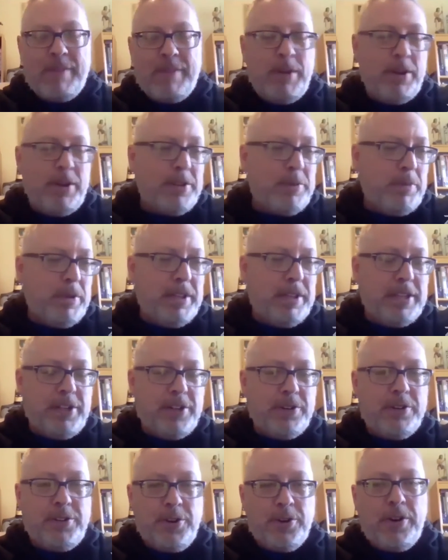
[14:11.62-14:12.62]
I mean, ultimately,
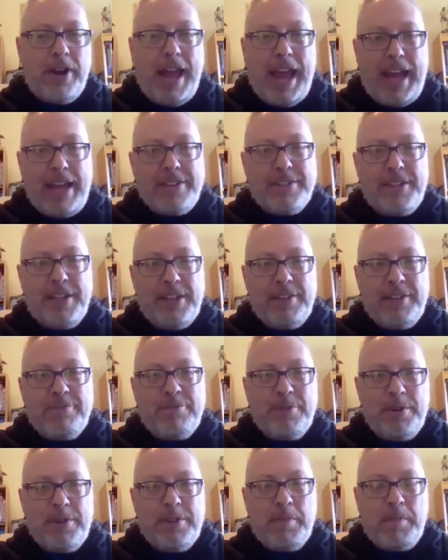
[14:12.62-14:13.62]
you're asking
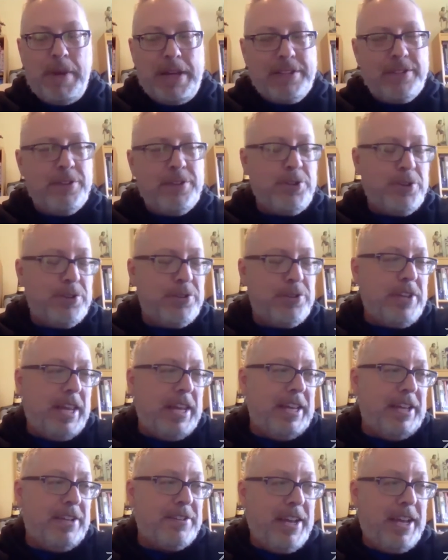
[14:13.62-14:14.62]
for, the message you're
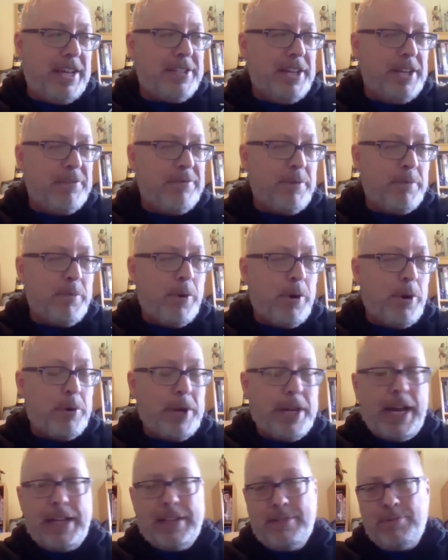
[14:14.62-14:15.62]
sending is asking for more.
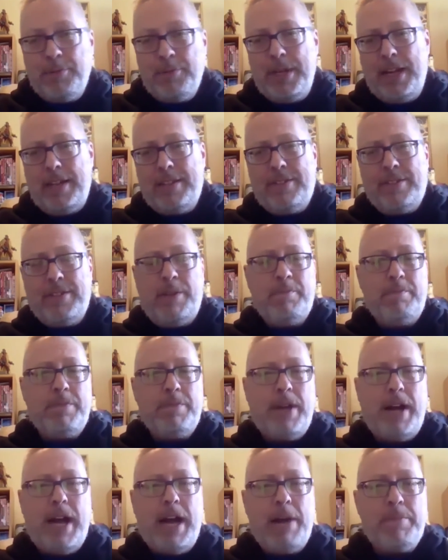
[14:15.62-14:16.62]
We got some
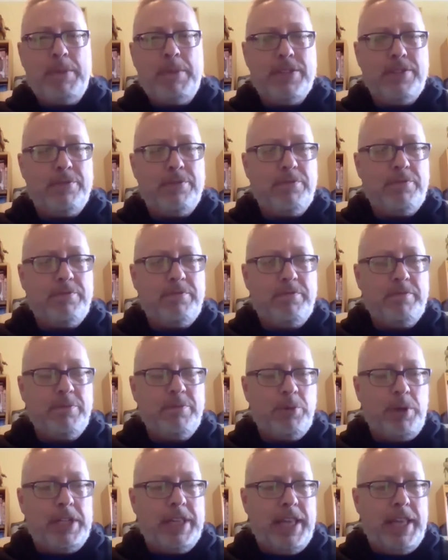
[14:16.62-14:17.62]
copies of
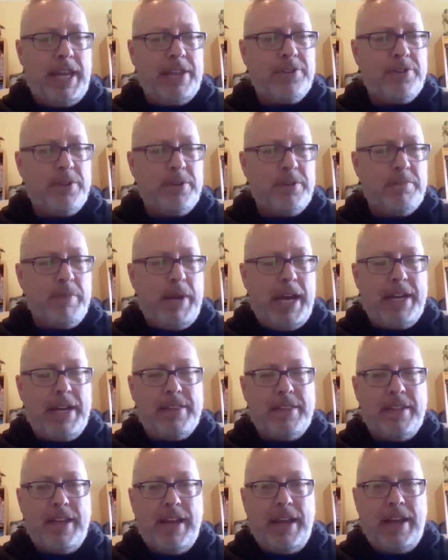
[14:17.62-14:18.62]
Green Lantern back
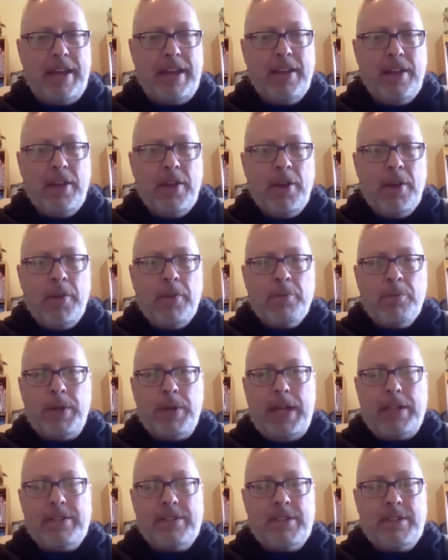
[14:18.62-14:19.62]
in the day. We
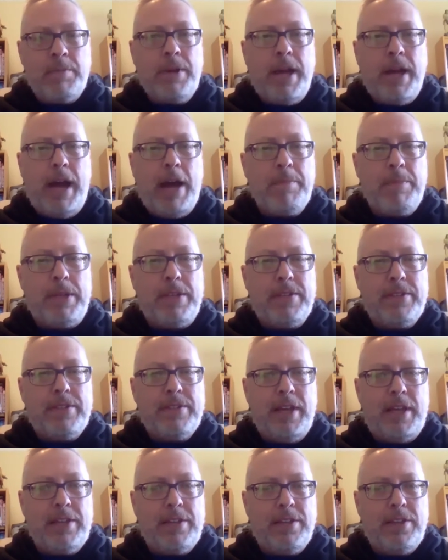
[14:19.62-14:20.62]
got some copies
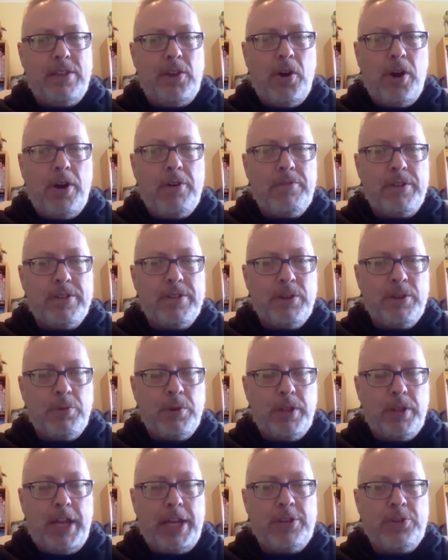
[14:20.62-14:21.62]
sent to the office that
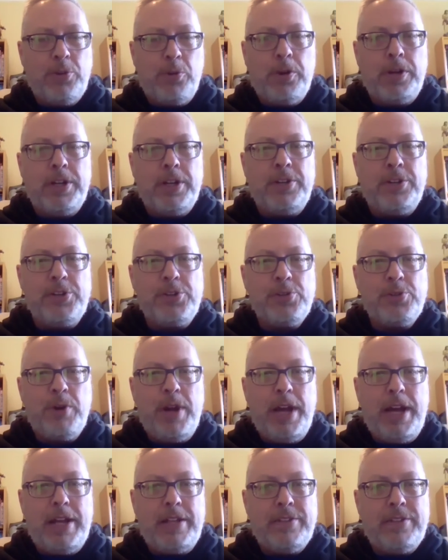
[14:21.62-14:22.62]
were like torn into
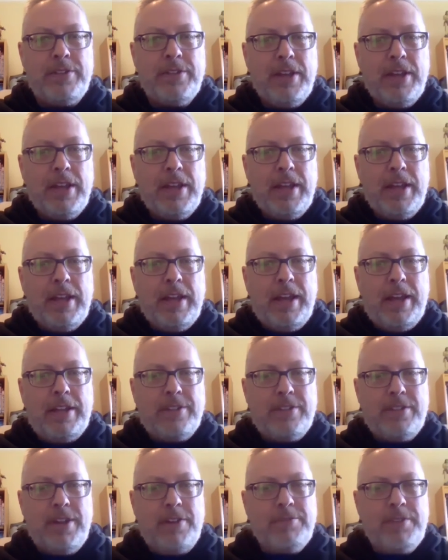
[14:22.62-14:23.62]
shreds
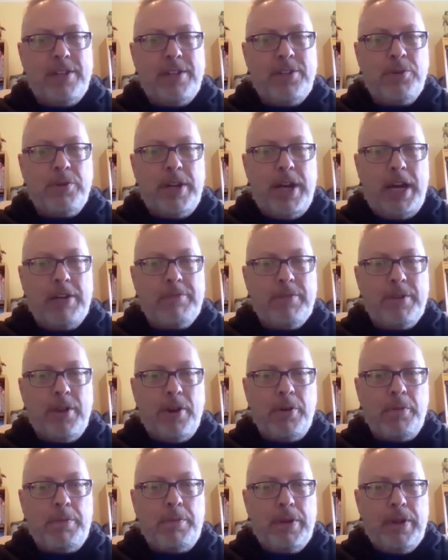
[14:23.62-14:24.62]
and stuffed into an
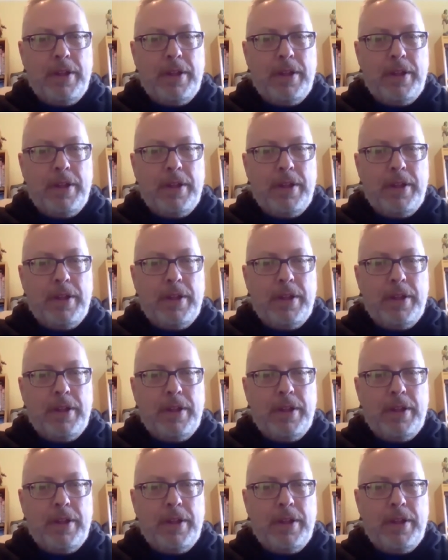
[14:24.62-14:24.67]
envelope.